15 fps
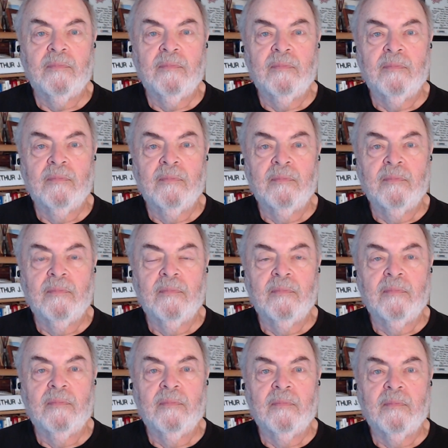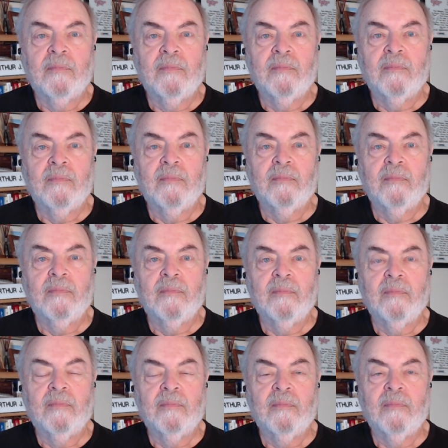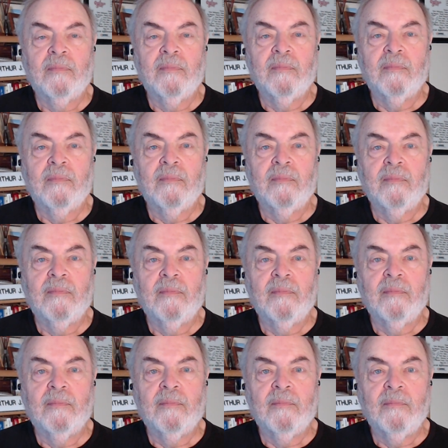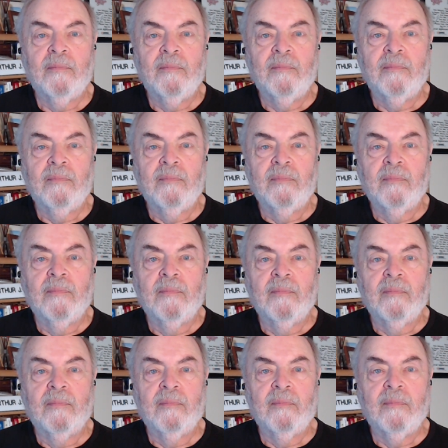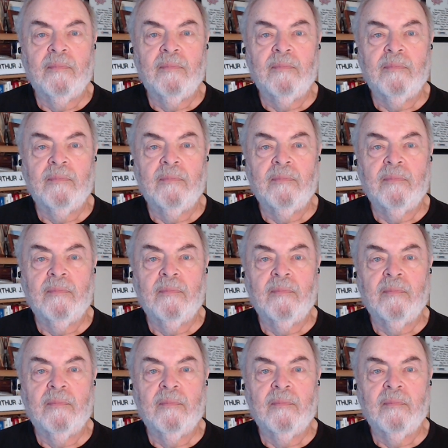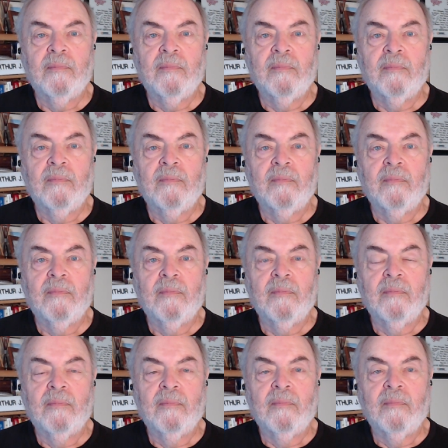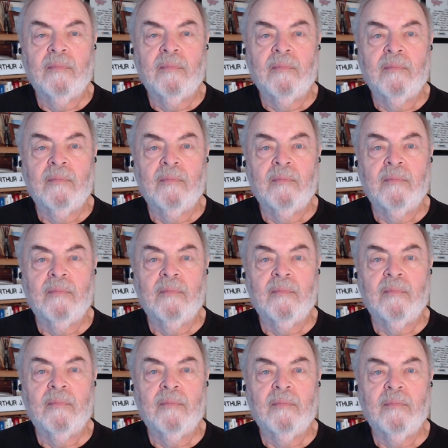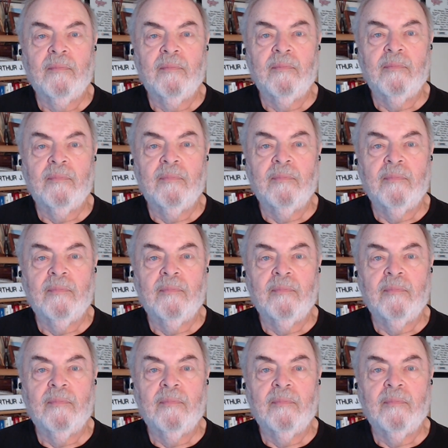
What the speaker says: (not speaking)